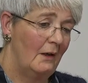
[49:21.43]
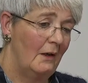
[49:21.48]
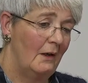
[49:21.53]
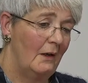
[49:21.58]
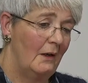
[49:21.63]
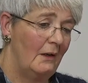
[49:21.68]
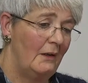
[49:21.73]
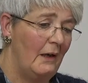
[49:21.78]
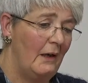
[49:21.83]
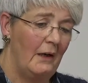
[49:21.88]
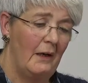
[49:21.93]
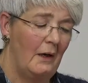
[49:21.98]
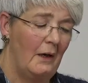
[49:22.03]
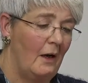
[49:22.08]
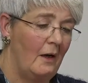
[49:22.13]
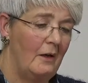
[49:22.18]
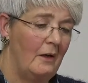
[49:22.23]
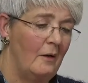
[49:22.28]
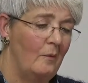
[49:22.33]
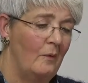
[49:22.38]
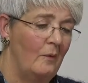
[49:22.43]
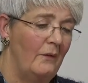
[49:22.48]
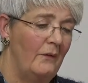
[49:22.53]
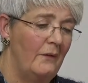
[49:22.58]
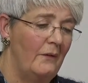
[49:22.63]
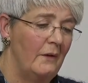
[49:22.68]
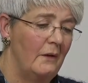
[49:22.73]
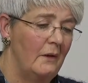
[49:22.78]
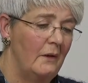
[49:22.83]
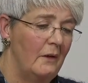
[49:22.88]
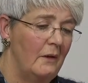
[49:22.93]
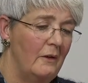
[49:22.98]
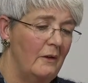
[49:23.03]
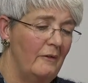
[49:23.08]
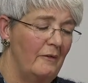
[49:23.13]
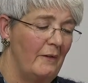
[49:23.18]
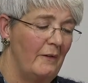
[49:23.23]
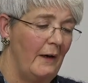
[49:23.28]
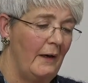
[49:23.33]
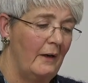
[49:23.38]
yeah, it was the
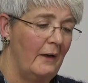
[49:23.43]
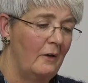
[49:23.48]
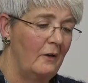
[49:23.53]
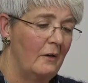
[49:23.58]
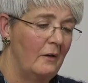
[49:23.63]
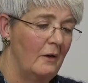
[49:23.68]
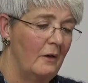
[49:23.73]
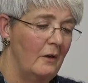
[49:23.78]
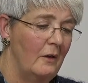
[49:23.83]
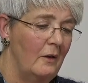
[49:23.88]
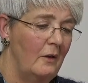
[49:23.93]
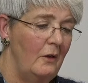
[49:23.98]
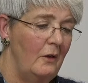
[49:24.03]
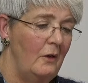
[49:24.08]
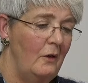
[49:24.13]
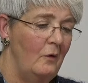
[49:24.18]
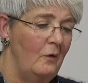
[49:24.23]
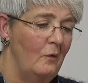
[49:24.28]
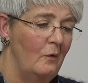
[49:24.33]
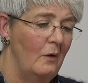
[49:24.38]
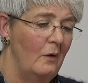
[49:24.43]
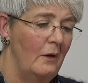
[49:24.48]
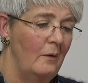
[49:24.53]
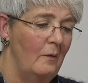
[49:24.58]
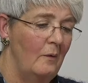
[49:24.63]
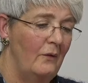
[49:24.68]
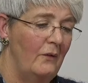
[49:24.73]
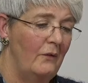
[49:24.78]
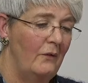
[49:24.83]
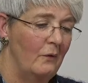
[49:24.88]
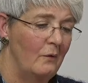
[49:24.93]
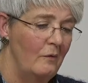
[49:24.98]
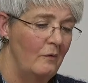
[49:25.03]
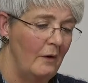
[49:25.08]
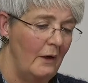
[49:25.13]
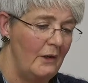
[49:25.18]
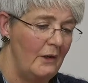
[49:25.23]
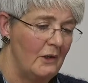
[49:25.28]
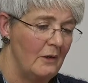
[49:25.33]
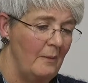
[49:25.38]
fact that, you know, it was so
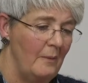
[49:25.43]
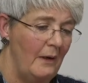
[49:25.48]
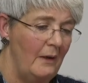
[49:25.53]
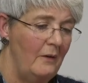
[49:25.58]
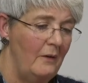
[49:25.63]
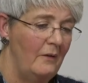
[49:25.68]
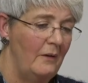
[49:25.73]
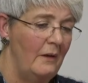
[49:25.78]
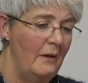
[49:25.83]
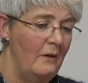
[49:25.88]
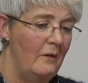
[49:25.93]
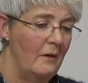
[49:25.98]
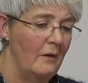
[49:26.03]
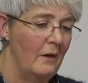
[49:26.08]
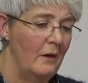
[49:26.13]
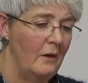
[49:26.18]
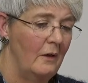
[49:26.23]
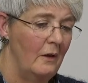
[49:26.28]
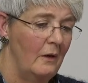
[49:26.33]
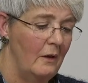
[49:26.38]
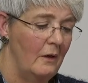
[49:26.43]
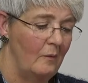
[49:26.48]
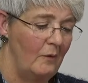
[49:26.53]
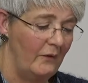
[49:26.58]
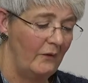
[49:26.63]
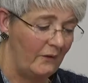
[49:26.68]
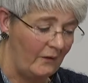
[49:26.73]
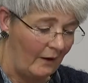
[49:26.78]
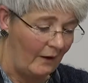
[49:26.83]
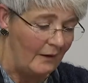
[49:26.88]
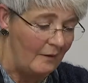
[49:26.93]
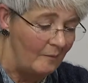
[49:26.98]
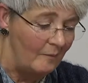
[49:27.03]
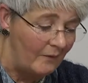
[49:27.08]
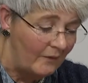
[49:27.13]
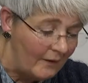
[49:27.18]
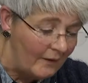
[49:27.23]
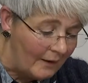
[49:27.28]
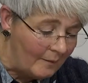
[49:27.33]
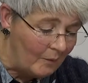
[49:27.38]
regimented, it was
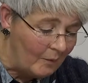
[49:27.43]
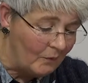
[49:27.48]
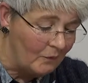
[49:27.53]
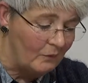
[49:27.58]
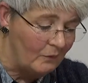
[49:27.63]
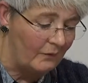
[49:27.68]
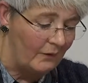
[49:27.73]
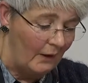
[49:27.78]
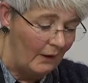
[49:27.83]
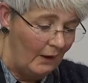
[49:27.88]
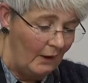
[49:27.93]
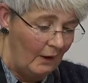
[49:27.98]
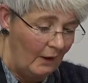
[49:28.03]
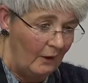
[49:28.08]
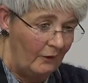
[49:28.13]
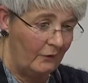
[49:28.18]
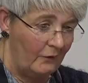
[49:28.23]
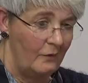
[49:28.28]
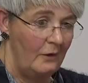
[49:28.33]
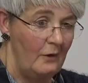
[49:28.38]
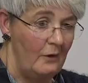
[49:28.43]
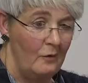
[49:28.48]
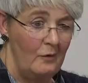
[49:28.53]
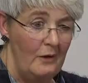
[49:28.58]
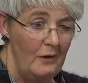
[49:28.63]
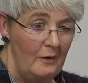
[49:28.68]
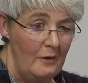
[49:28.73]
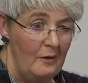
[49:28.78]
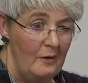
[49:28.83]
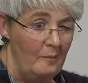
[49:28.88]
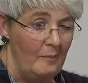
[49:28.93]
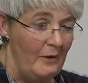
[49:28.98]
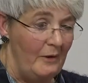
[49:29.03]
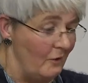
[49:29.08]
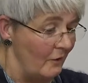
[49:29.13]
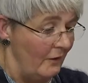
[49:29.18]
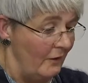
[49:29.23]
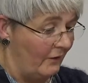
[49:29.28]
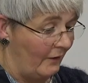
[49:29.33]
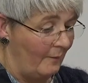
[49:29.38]
timetabled, so, you know, you'd be
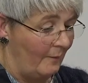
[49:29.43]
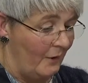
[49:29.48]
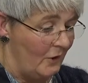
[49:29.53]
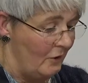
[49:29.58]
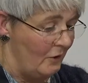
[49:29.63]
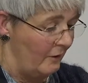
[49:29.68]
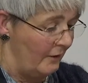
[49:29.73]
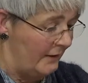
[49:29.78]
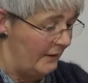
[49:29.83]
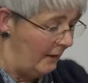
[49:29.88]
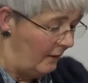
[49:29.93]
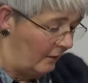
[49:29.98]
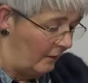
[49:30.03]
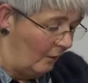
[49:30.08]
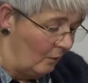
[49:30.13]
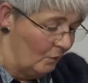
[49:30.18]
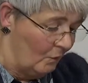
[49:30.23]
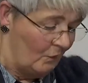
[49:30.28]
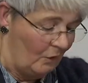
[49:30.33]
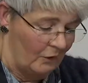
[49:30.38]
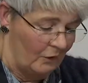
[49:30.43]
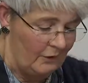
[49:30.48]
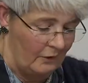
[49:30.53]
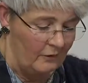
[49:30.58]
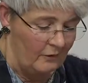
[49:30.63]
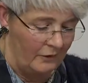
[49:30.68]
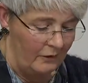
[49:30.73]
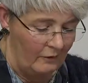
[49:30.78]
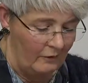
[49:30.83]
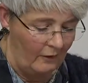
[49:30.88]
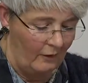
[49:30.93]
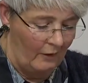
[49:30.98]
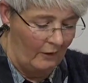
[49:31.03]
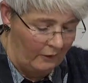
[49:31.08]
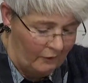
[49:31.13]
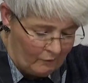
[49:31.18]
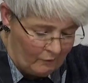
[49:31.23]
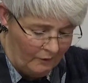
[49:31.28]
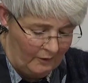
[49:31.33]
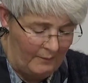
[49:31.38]
doing something during the day and think, oh gosh, I
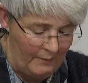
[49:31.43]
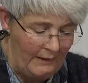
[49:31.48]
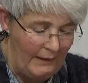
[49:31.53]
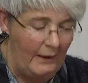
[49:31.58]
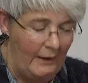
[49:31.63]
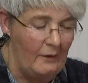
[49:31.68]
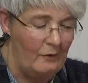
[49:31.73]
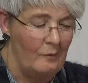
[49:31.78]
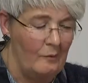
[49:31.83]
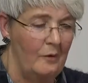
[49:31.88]
don't want to be late,